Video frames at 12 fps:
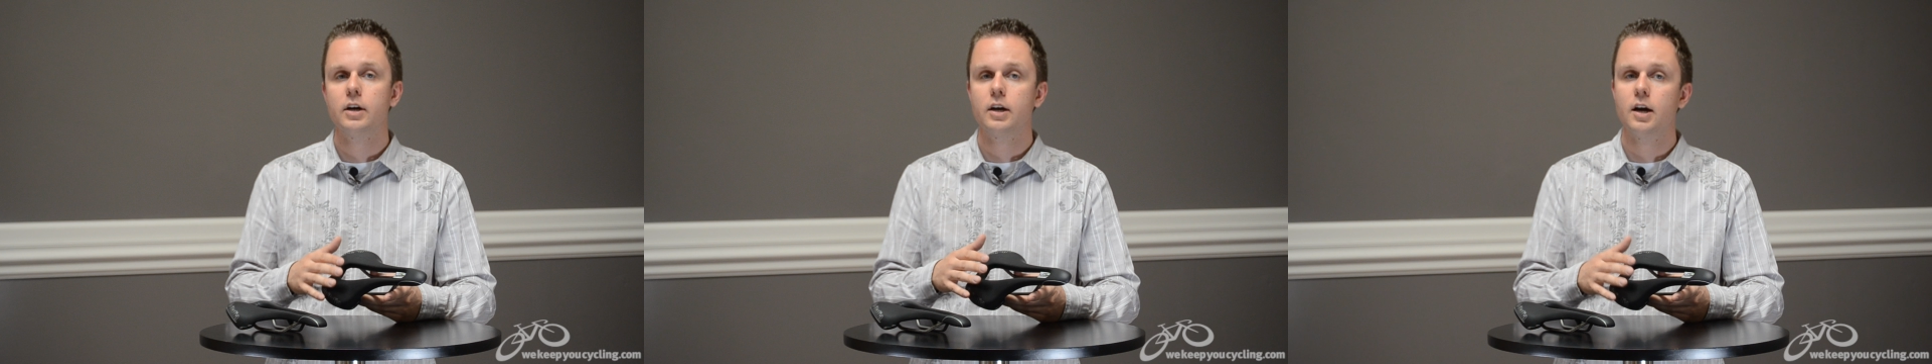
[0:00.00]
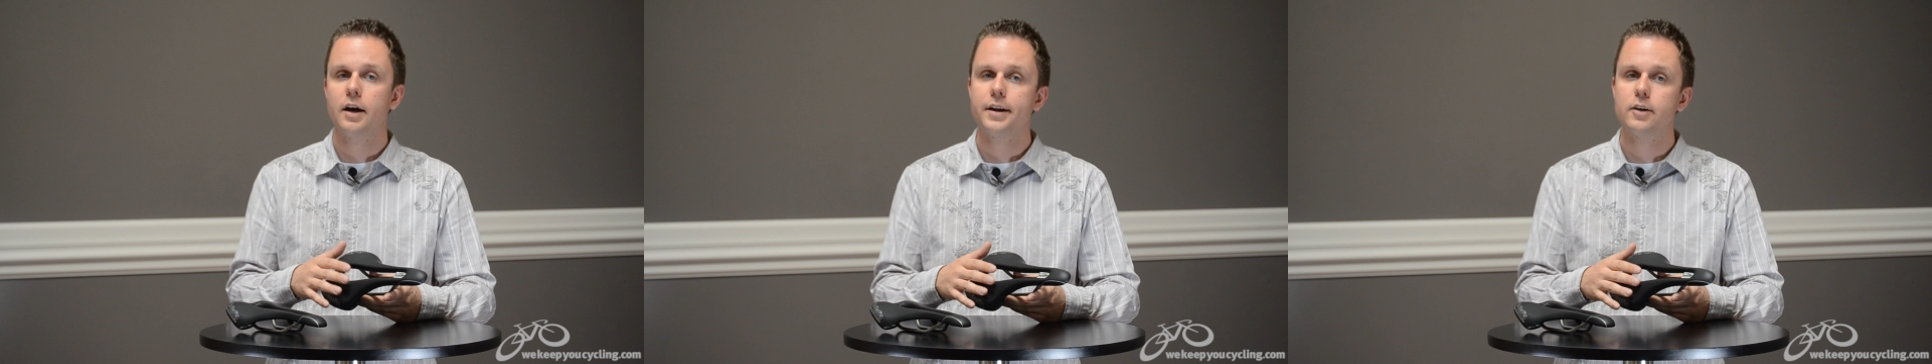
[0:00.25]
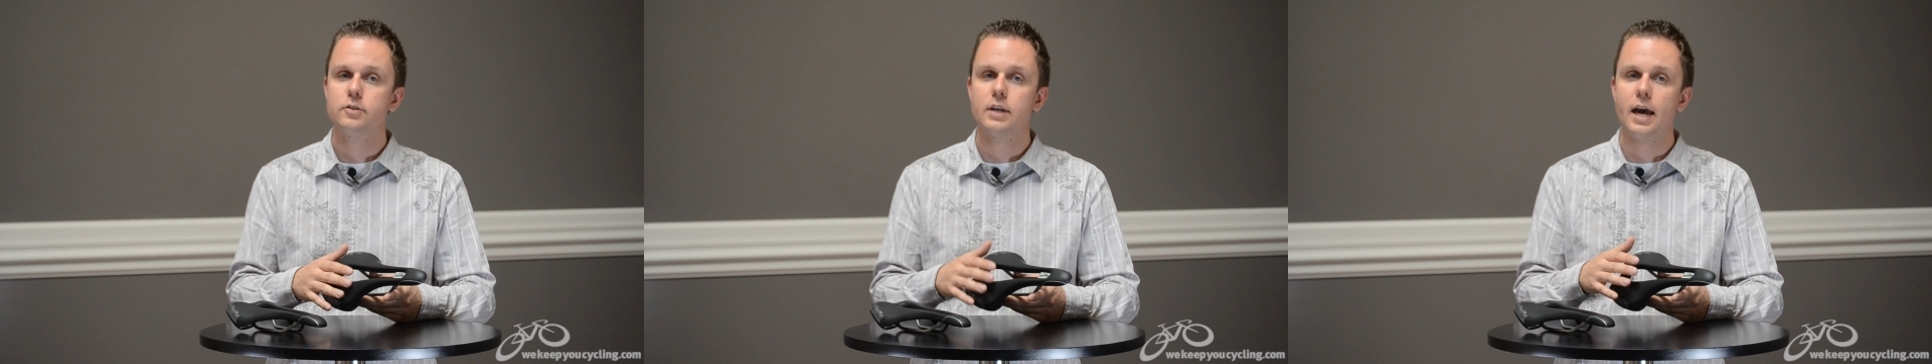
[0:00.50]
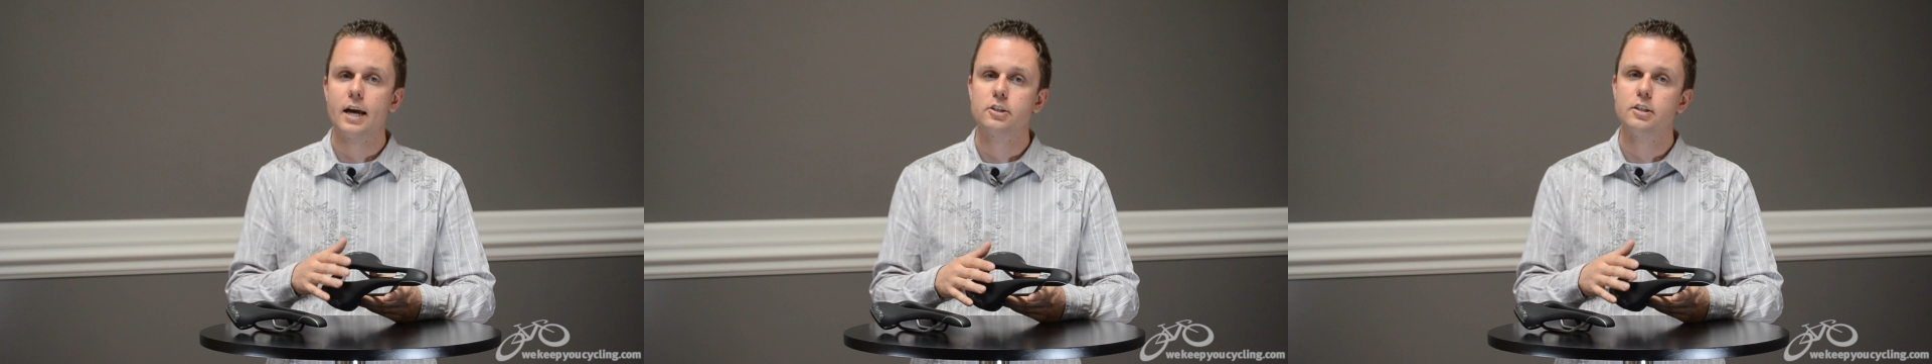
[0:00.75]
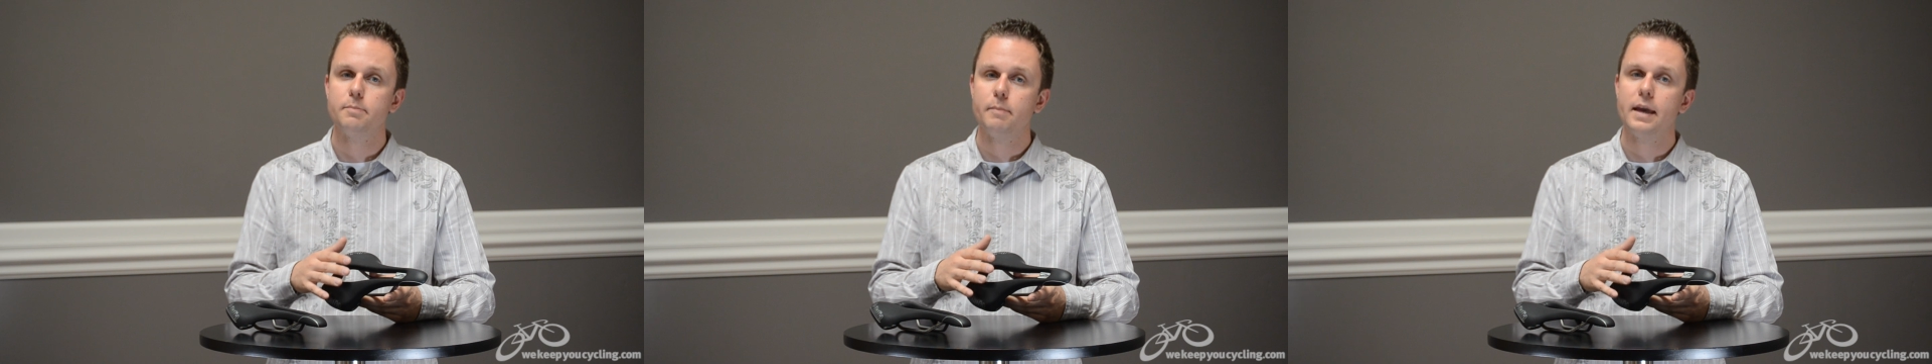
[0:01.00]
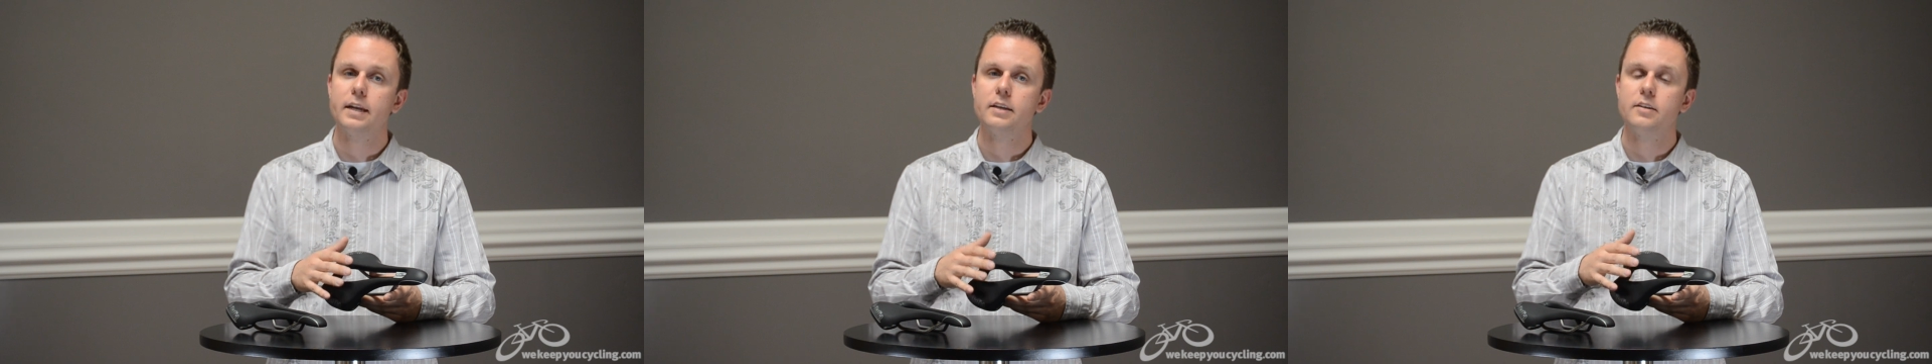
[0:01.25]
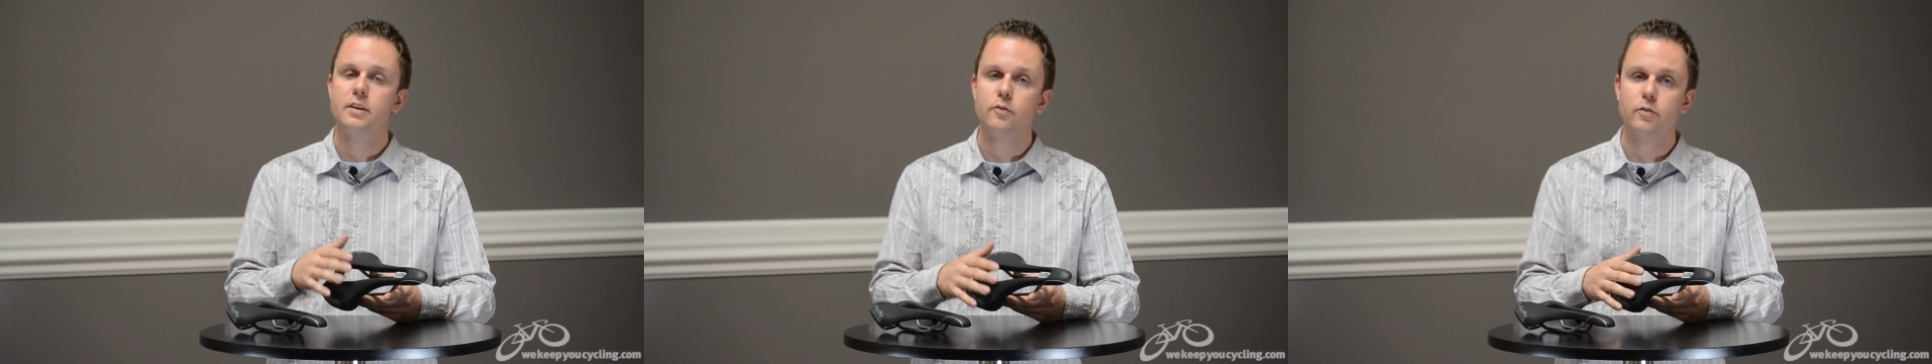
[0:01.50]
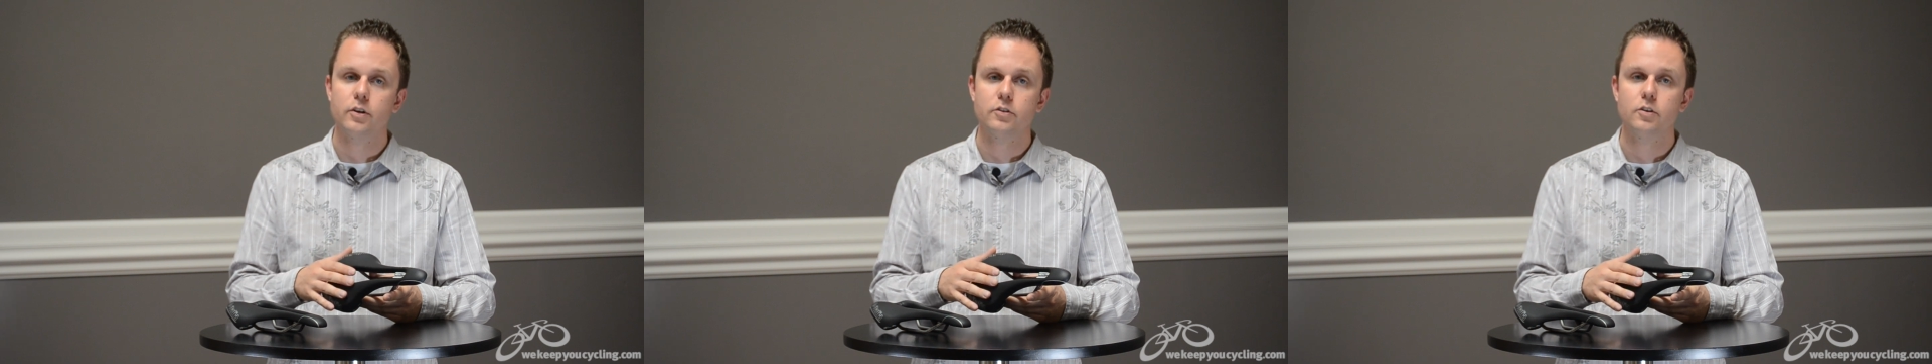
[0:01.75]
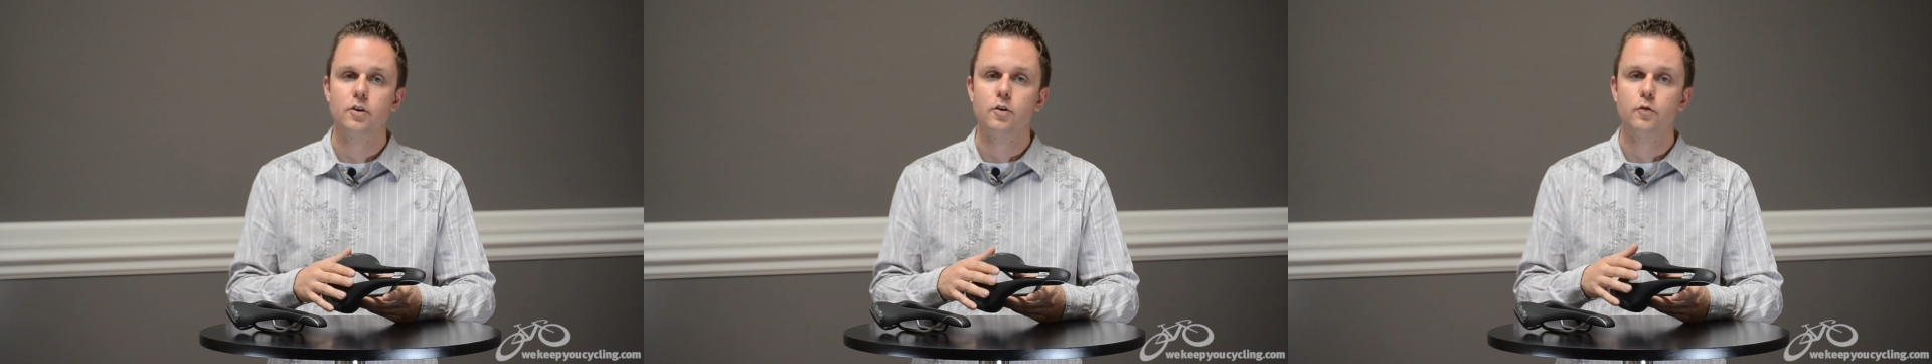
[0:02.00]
cutouts actually made a difference